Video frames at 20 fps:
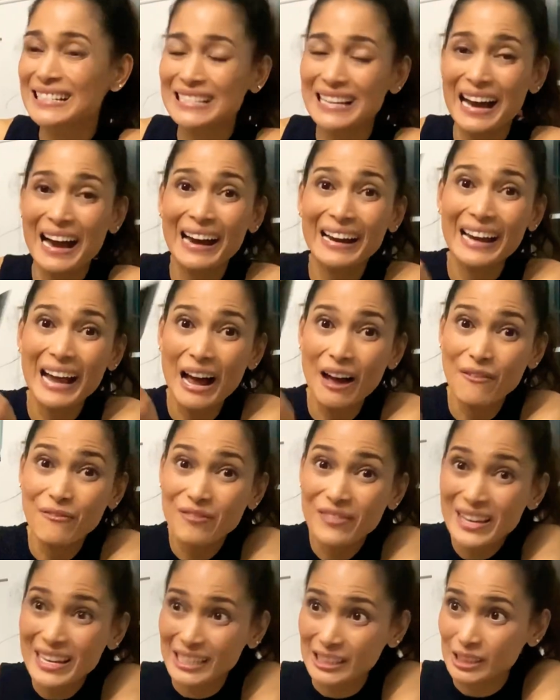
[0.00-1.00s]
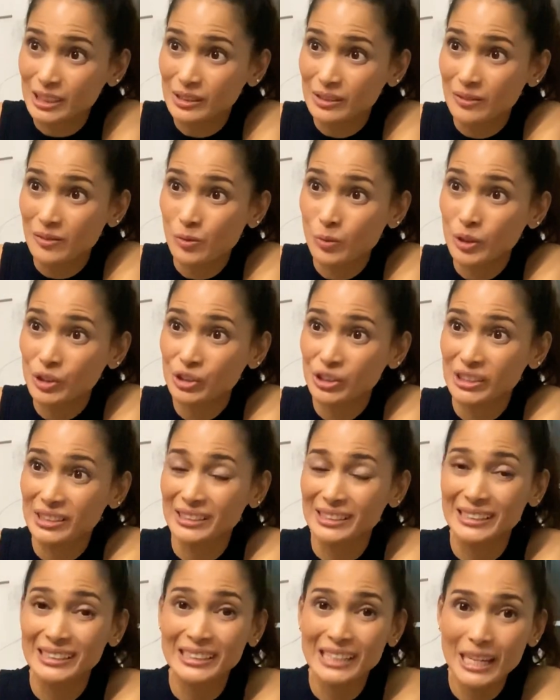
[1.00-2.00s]
I have this, which is
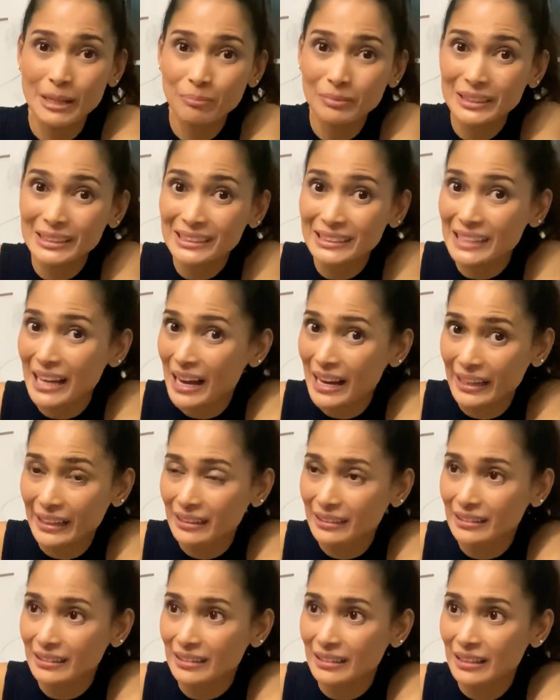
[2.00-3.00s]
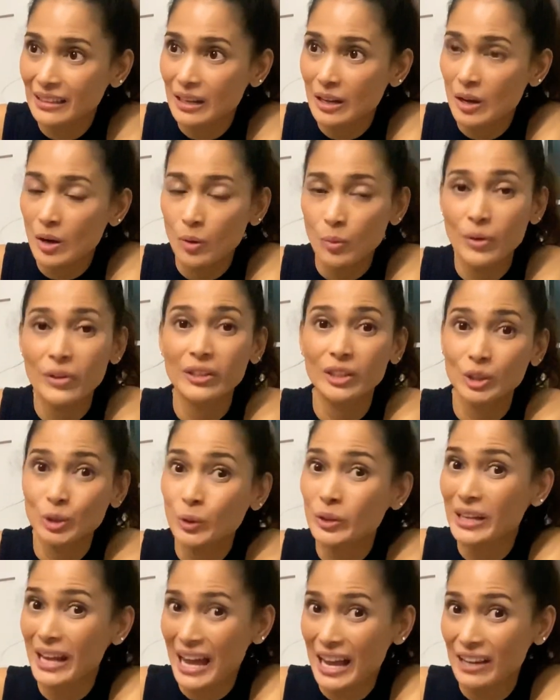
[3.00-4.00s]
the same design with a
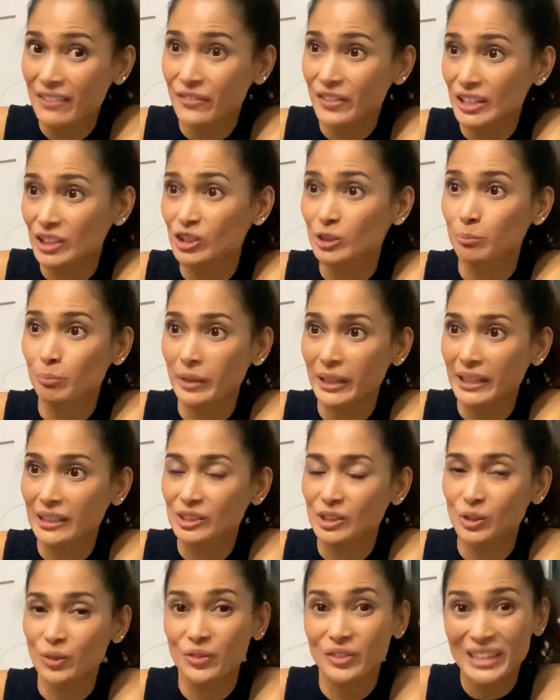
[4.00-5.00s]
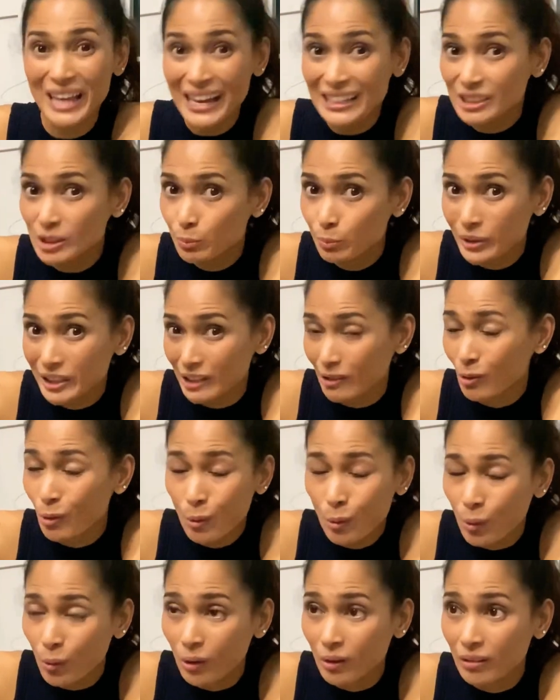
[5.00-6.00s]
2.5-inch blade. So that's pretty
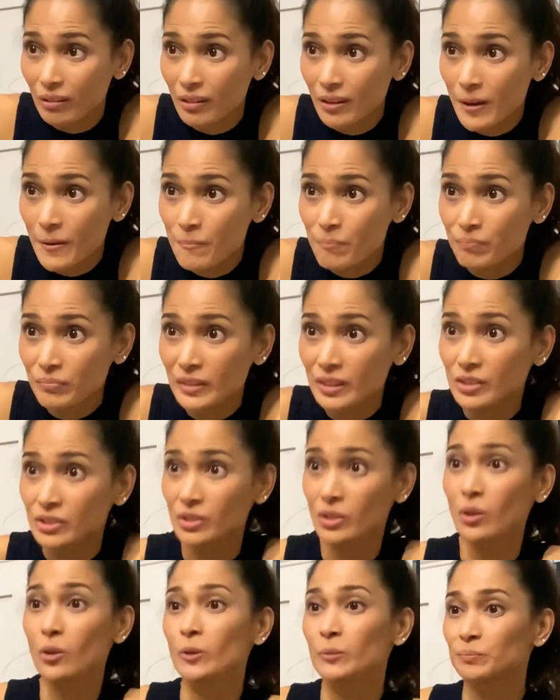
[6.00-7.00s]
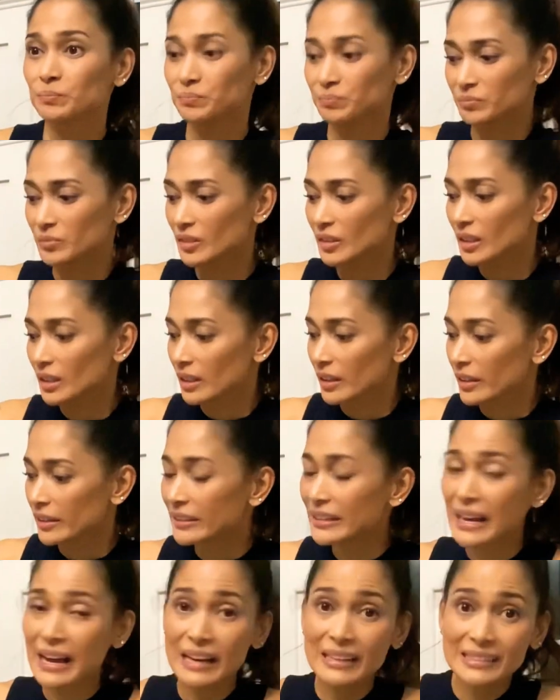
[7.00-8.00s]
cool. So
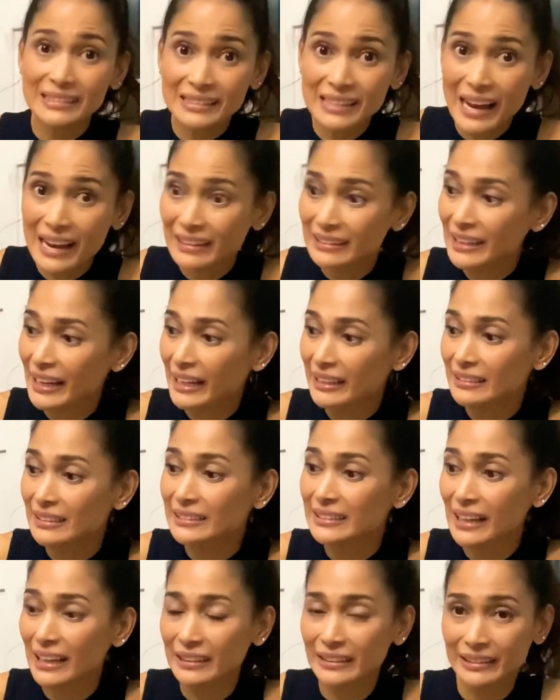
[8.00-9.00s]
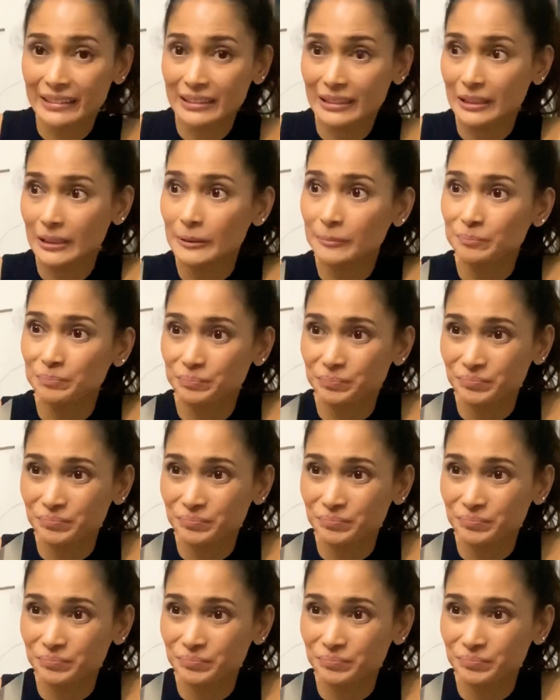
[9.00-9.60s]
yes, I like the Delica,